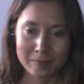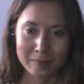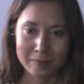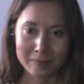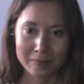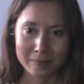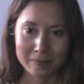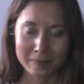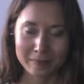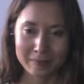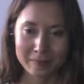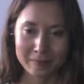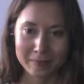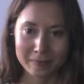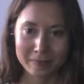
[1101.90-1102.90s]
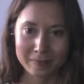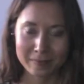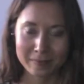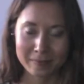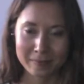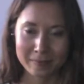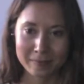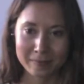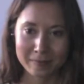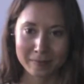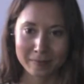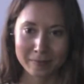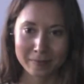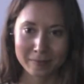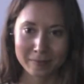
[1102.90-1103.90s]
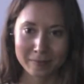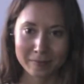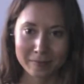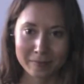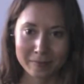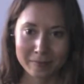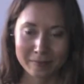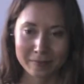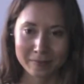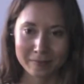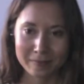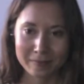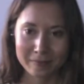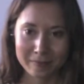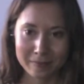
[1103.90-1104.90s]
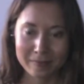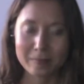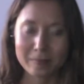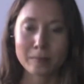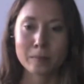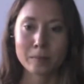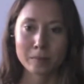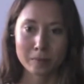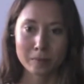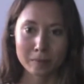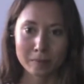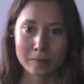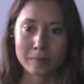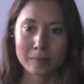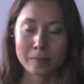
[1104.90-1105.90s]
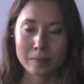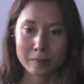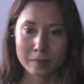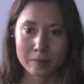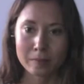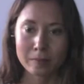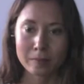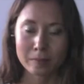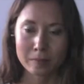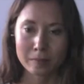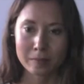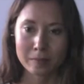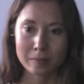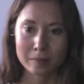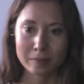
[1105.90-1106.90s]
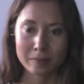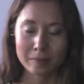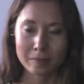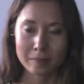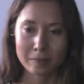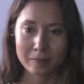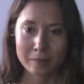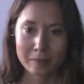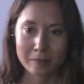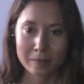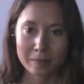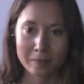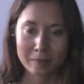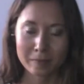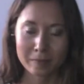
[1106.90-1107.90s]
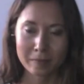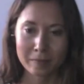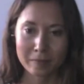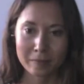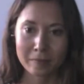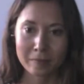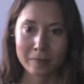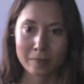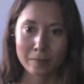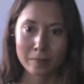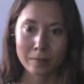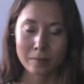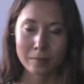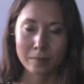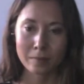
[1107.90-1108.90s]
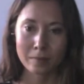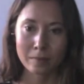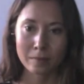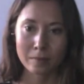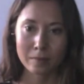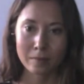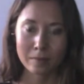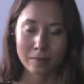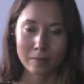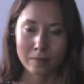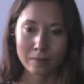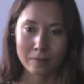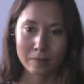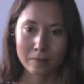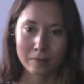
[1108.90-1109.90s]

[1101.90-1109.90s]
[no speech]